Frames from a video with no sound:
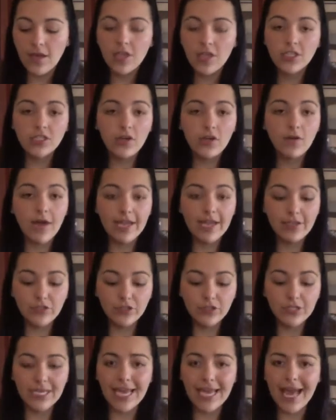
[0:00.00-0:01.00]
So I
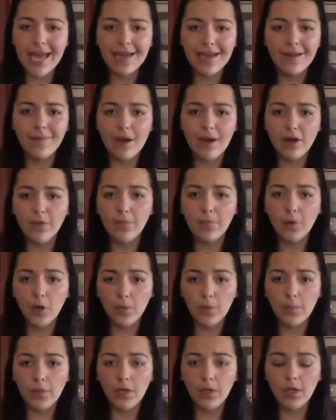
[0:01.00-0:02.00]
usually add about a
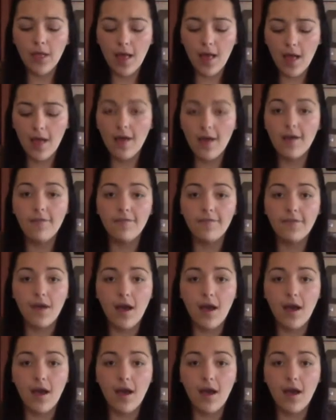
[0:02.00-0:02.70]
purple of